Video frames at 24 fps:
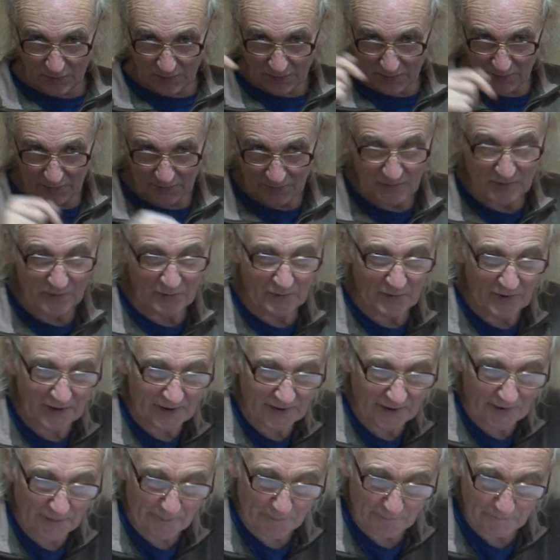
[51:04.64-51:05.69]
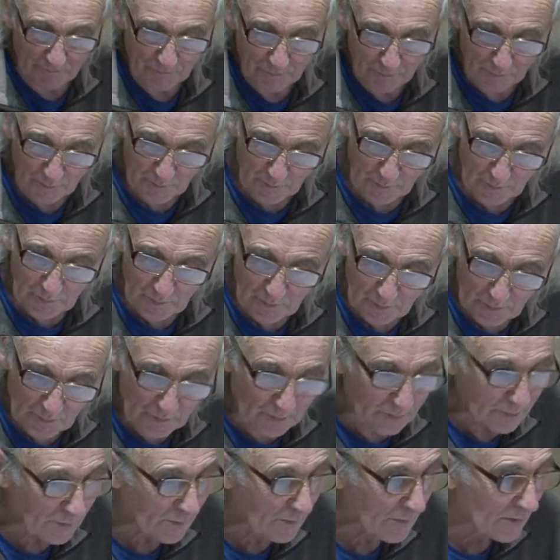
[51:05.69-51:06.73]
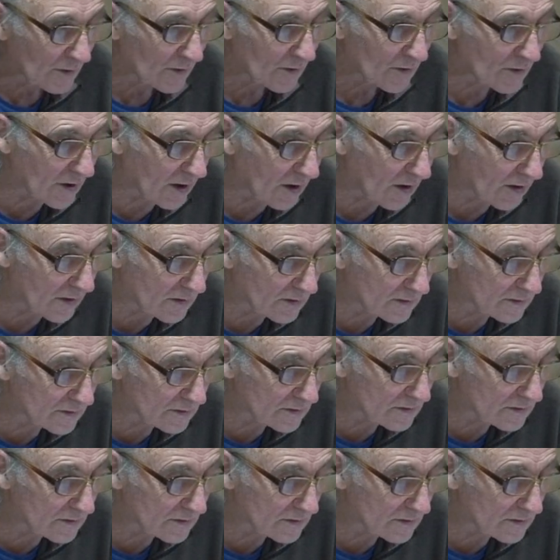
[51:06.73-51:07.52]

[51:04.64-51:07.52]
you know to make up so